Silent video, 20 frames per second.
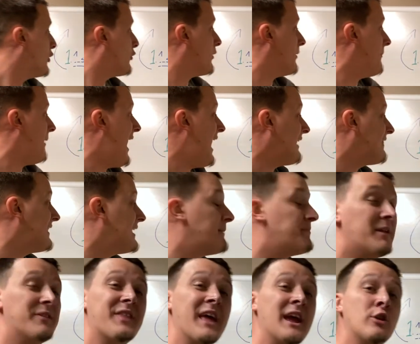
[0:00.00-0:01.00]
remind them
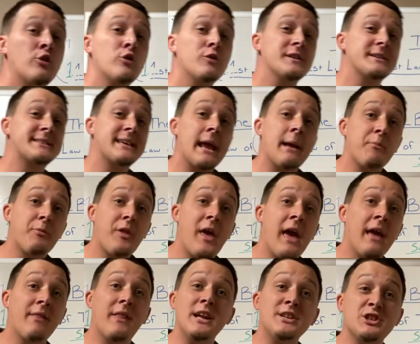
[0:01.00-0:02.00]
that they do the same
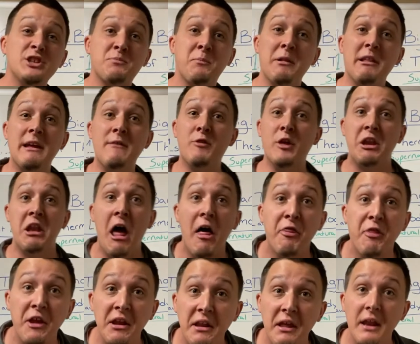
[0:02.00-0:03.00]
thing. They just believe that
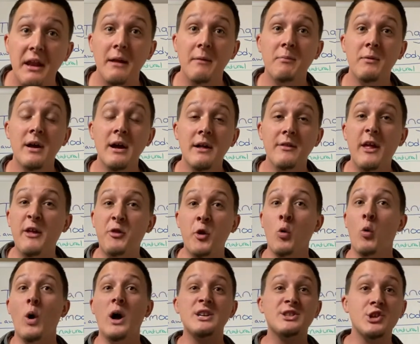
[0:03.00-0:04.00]
nothing did it. That there
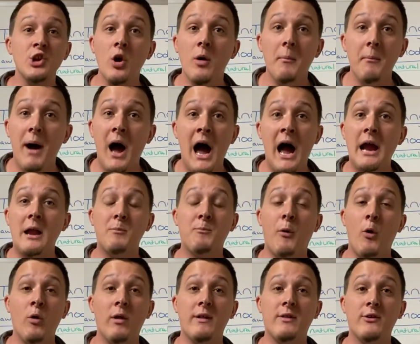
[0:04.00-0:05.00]
was no mind
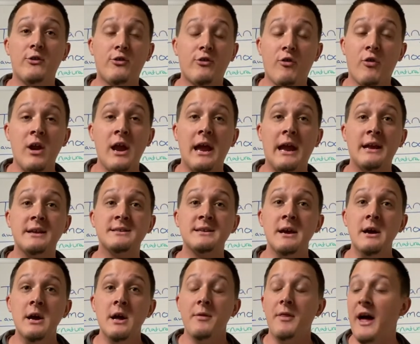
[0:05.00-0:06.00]
pulling the strings,
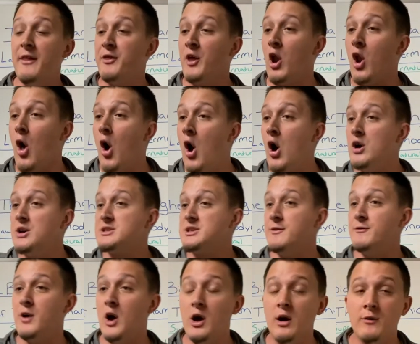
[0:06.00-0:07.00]
that the laws of,
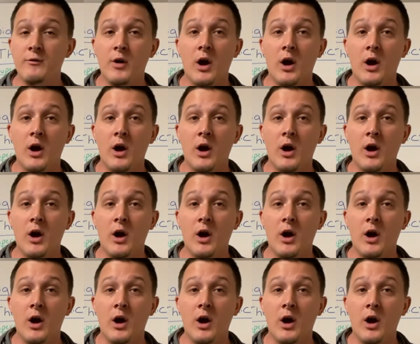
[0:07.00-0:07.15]
of,